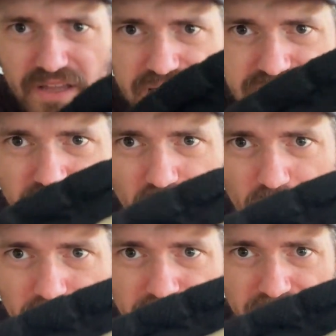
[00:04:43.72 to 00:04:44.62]
that's the whole
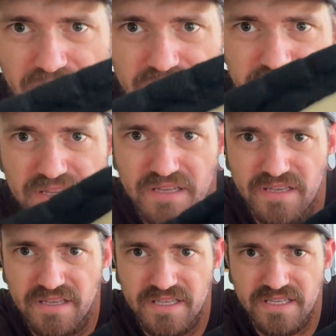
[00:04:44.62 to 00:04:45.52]
way around.
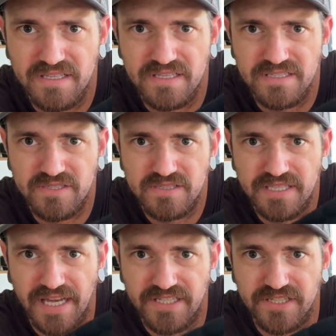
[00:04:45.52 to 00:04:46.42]
It's
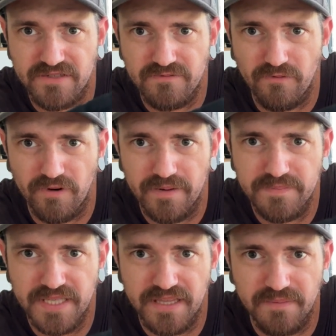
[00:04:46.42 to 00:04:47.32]
textured
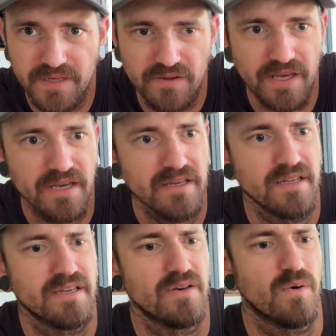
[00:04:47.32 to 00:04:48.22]
ribs in the middle there,
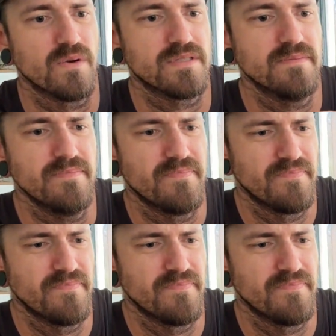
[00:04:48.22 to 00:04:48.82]
awesome.